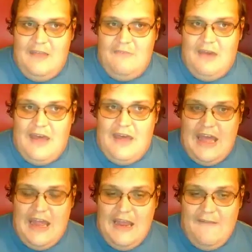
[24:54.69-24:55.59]

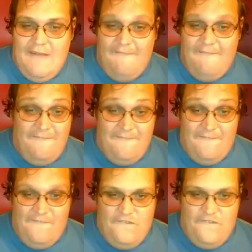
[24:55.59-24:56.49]
I
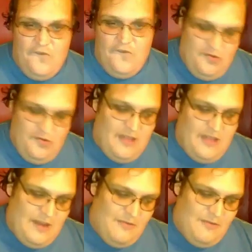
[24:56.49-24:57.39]

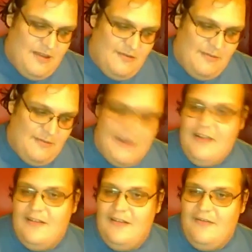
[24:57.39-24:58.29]
was made to repeat
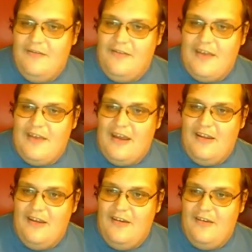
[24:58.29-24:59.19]
the second year,
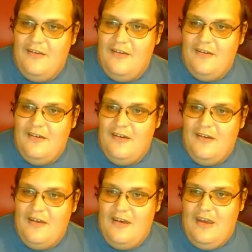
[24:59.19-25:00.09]

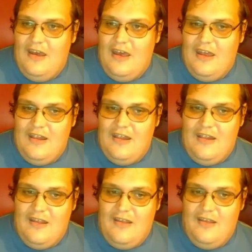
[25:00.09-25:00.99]
and
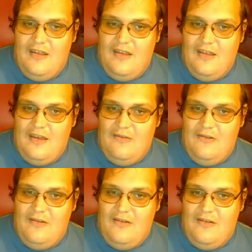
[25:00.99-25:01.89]
that
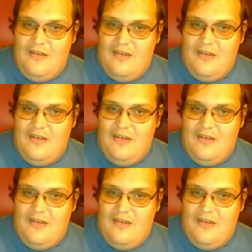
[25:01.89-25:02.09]
was